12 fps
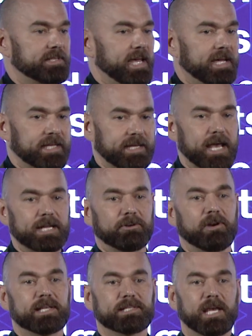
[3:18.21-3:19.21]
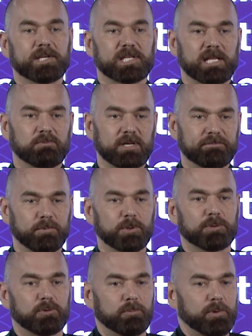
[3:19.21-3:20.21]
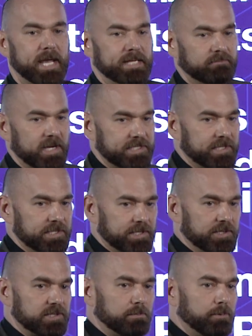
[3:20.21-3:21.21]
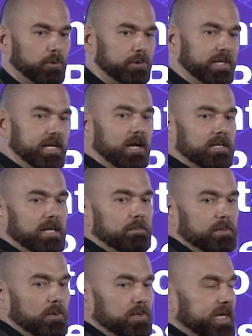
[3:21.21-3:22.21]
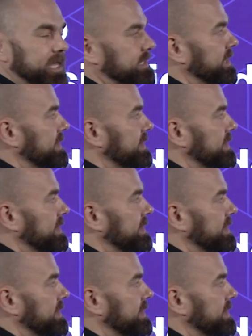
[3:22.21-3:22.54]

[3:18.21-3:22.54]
They are the categorization that we've put through branded residences to broadly clump them all together to